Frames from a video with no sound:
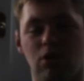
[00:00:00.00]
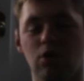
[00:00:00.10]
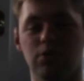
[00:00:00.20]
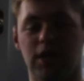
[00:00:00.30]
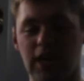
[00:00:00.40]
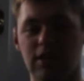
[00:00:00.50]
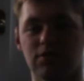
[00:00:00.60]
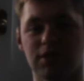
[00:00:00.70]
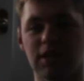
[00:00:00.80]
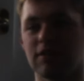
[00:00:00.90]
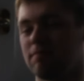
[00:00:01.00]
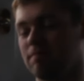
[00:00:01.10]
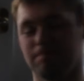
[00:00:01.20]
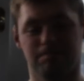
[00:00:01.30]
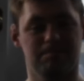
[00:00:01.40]
okay looking?
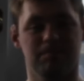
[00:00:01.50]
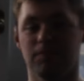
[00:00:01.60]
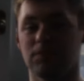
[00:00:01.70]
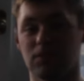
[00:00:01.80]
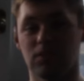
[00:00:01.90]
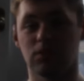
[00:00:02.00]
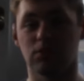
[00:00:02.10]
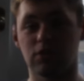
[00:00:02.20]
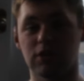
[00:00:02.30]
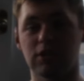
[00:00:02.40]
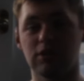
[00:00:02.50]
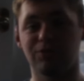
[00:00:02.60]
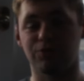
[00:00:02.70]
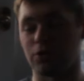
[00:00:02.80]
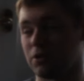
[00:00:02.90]
Longer than you
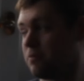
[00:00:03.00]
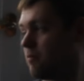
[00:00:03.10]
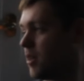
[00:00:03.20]
thought.